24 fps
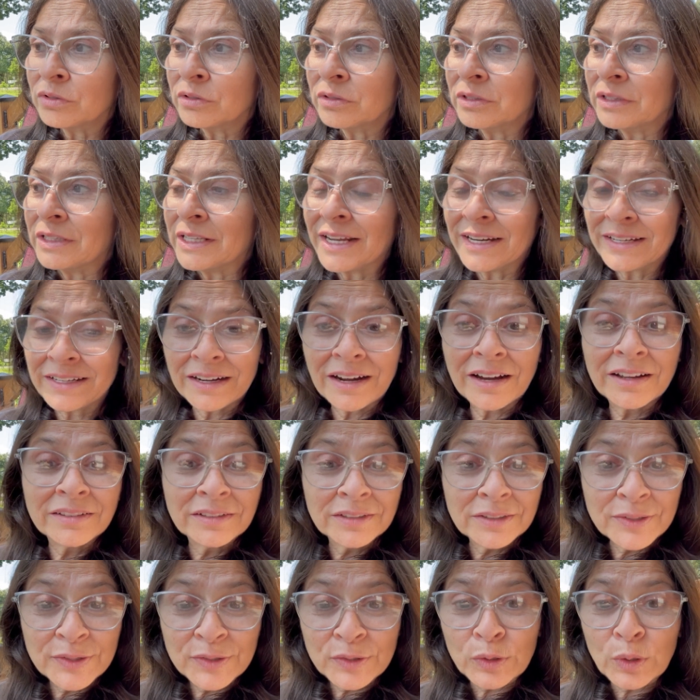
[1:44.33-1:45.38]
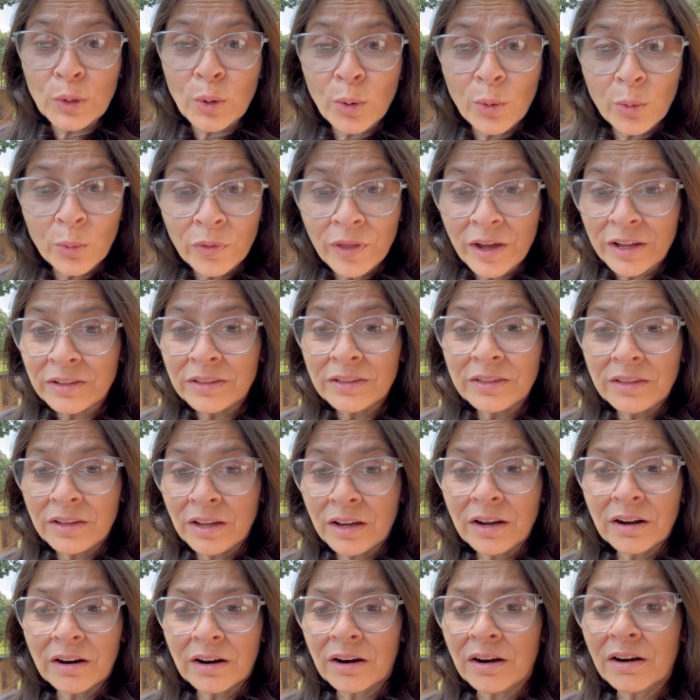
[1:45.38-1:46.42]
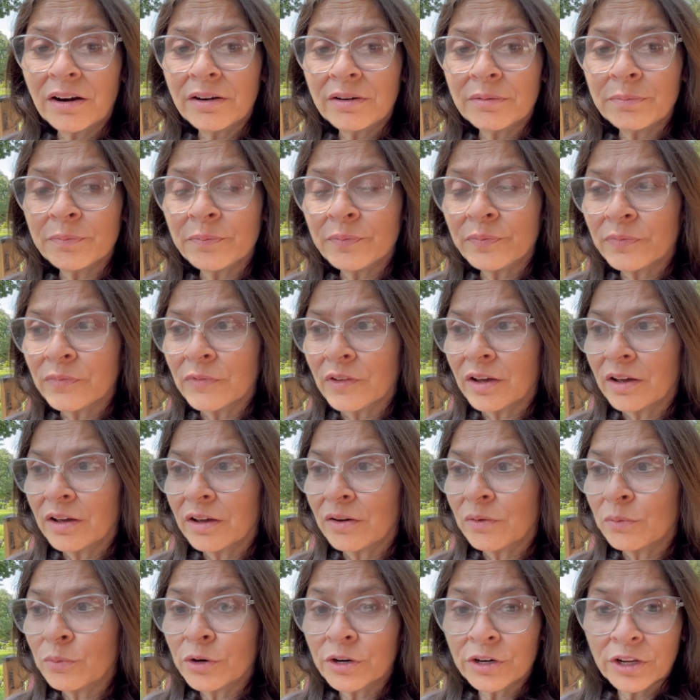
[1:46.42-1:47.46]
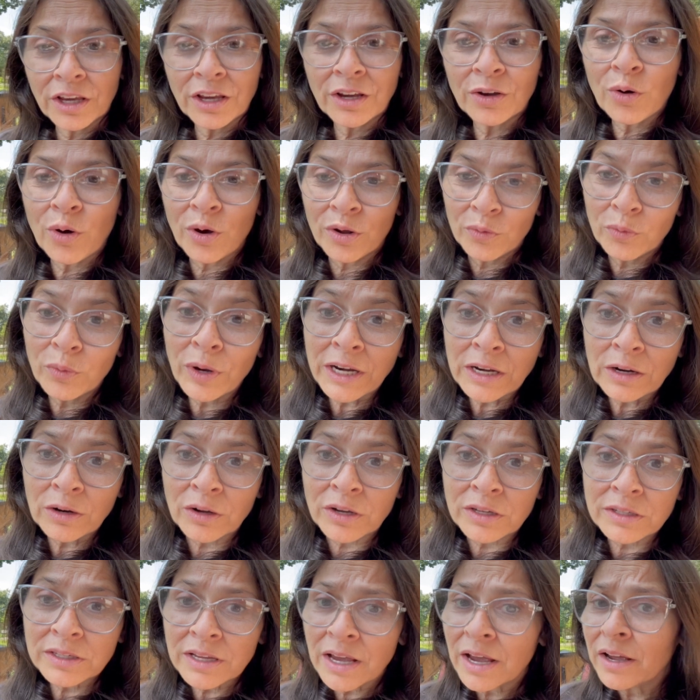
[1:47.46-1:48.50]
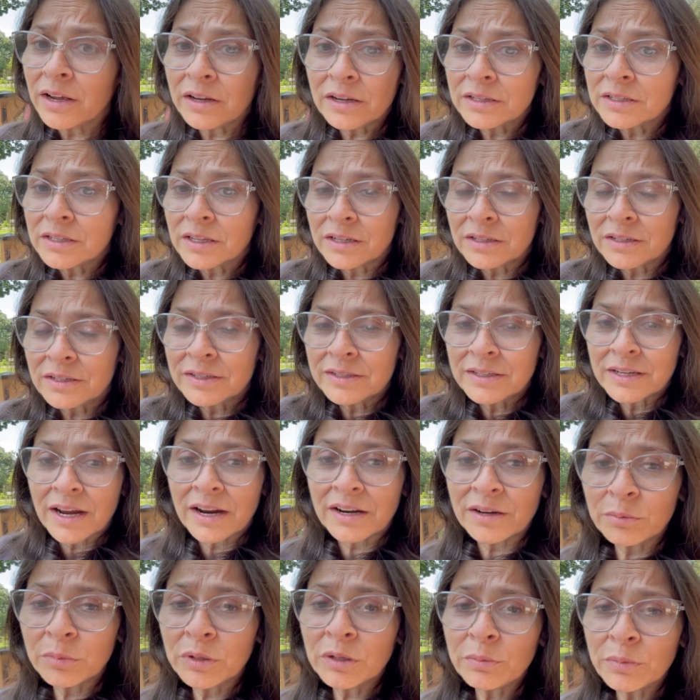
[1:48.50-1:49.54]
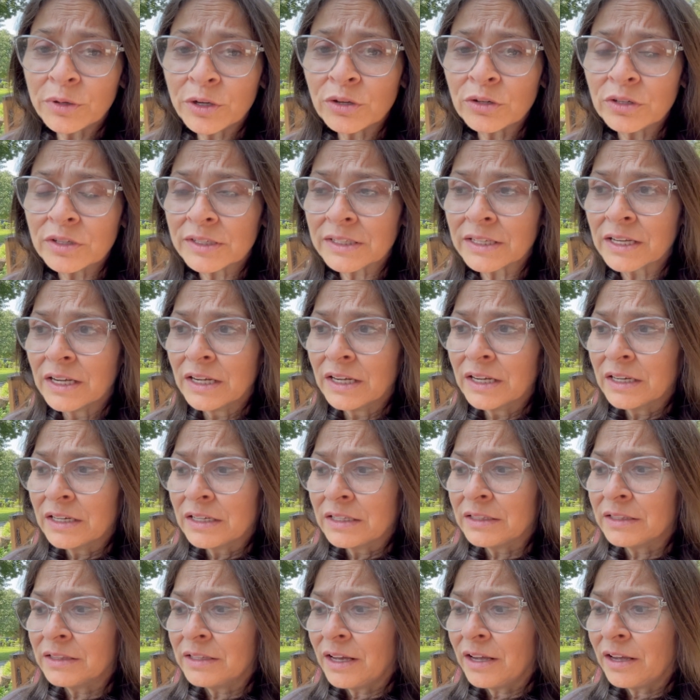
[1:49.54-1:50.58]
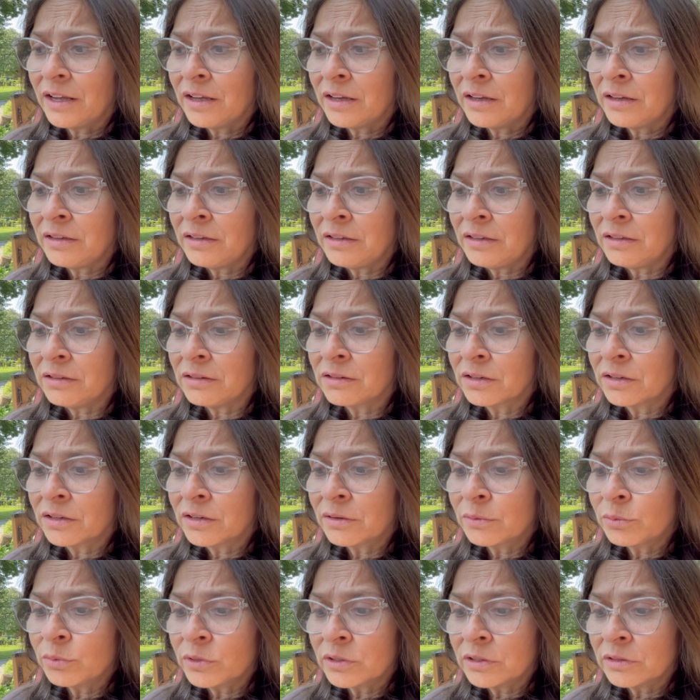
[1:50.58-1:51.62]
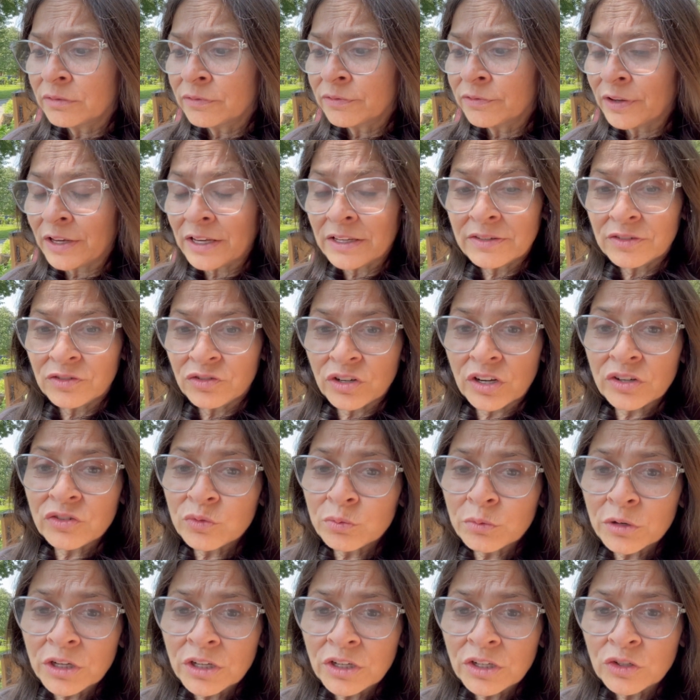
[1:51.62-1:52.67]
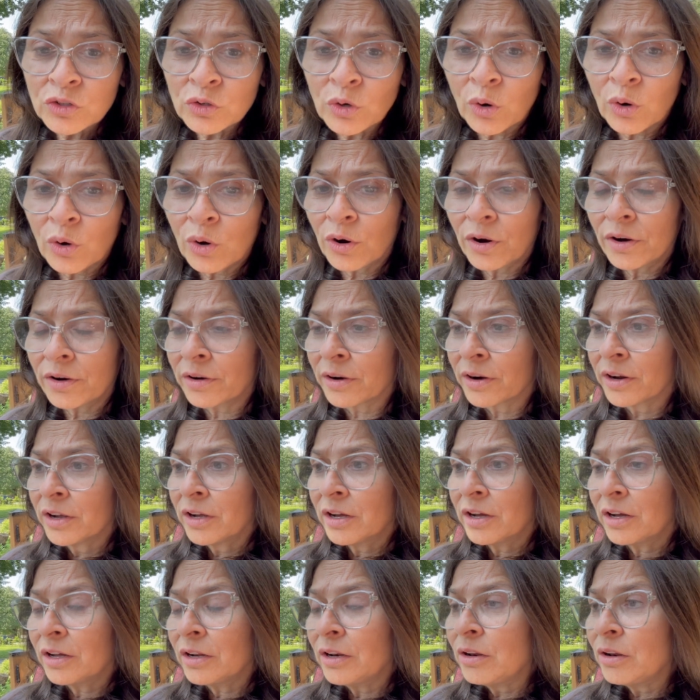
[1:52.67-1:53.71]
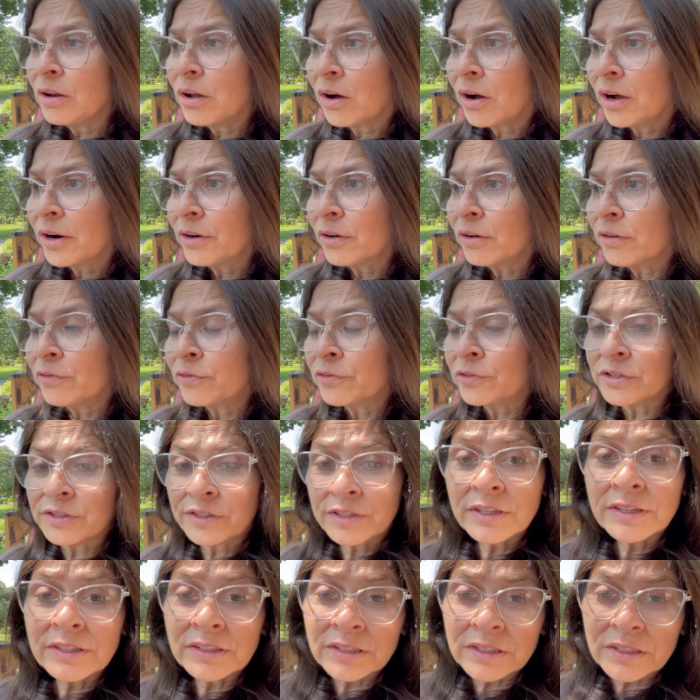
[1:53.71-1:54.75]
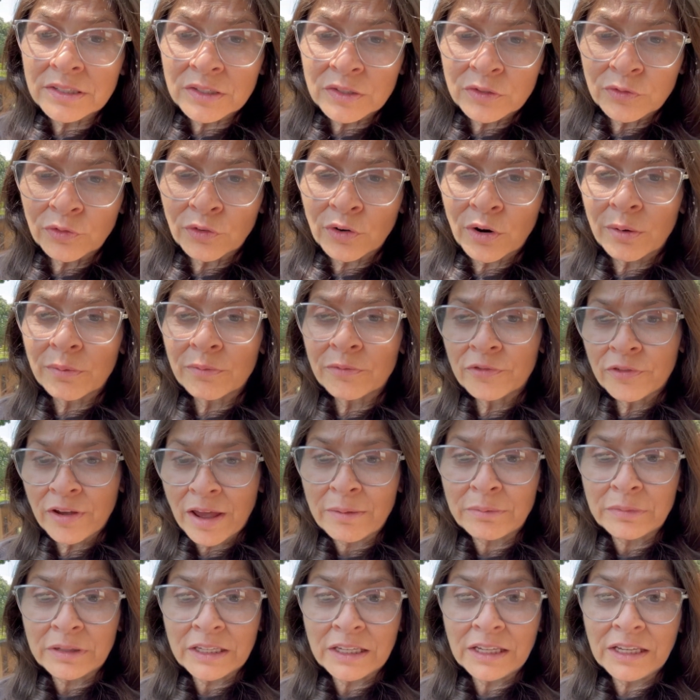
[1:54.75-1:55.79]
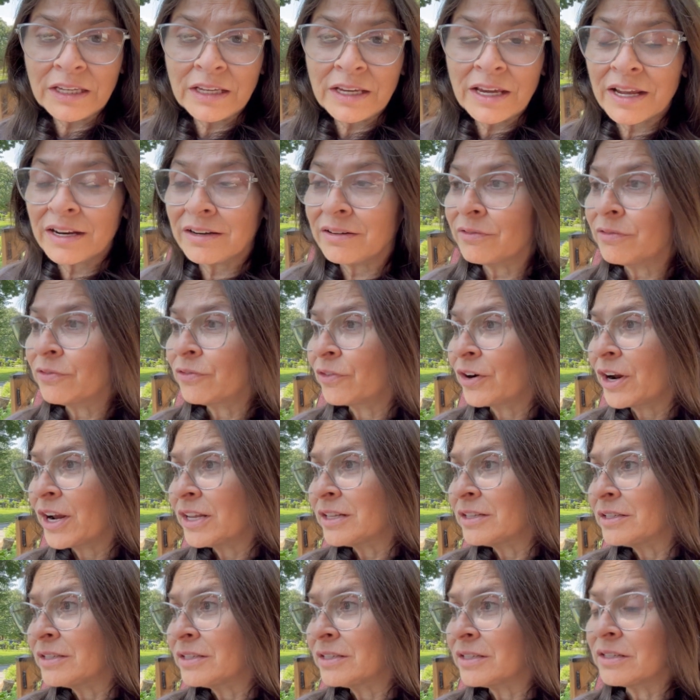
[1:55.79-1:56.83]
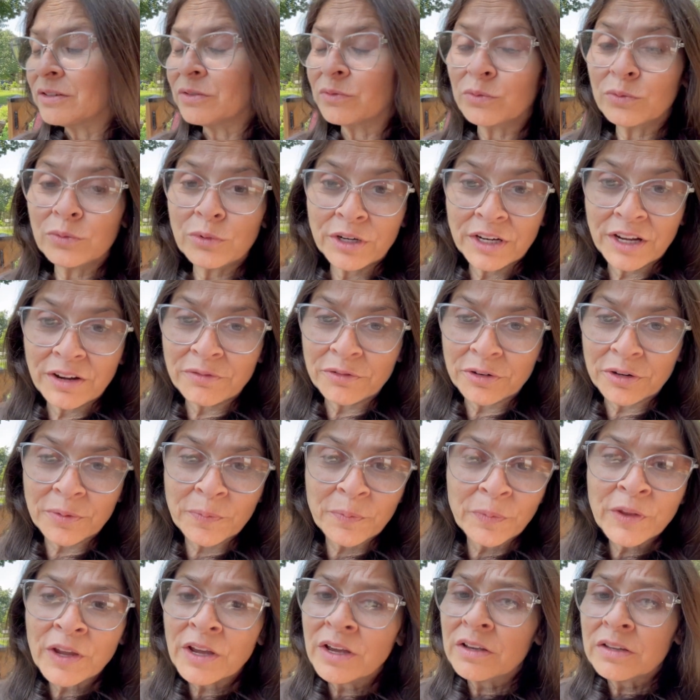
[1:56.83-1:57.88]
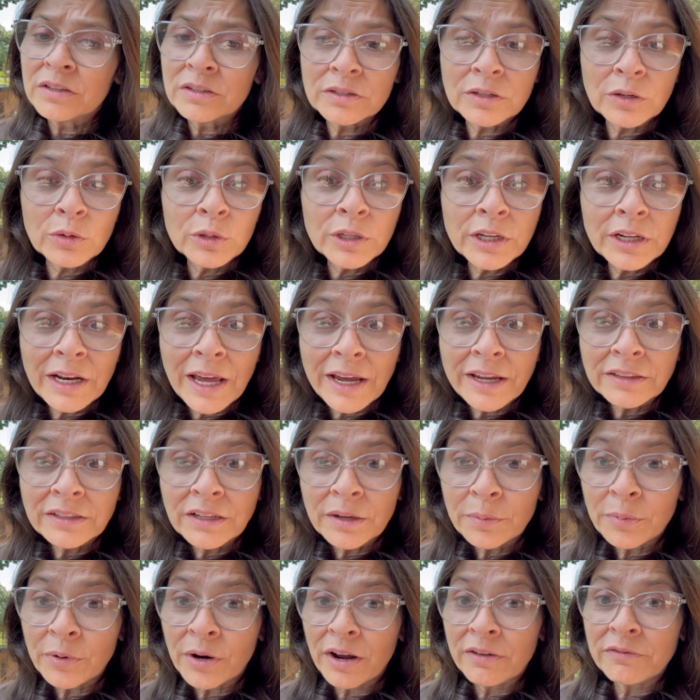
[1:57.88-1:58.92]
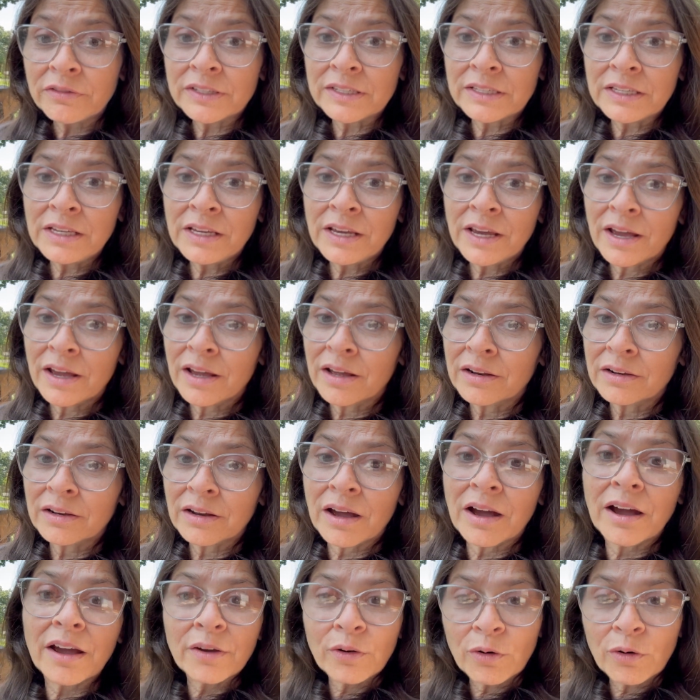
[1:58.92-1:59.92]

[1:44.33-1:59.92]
let others know that they are working on weight loss. It's understandable, because they either will face judgment or a lot of resistance from family and friends and whatever. So they like their privacy, and I